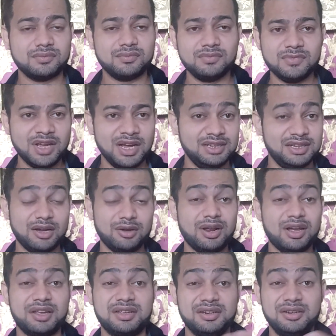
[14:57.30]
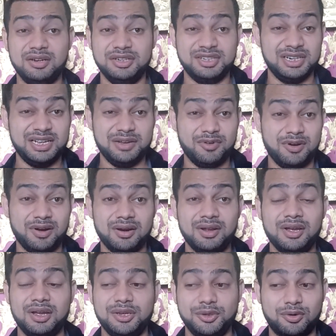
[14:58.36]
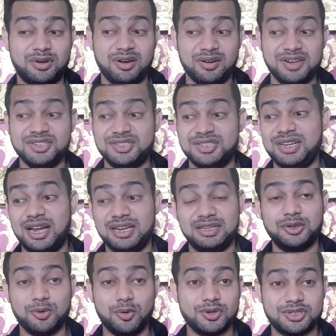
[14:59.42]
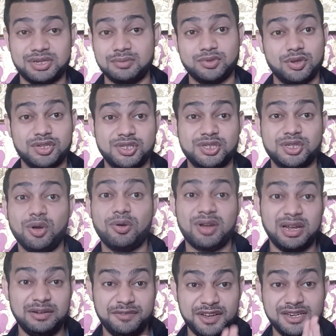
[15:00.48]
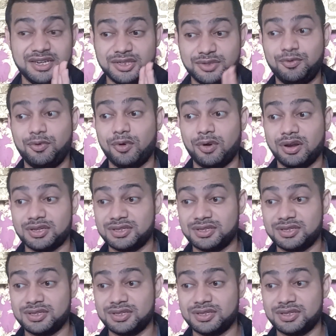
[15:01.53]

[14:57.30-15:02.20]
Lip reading: and they're gonna deliver your currency at the doorstep. So it's so convenient for us.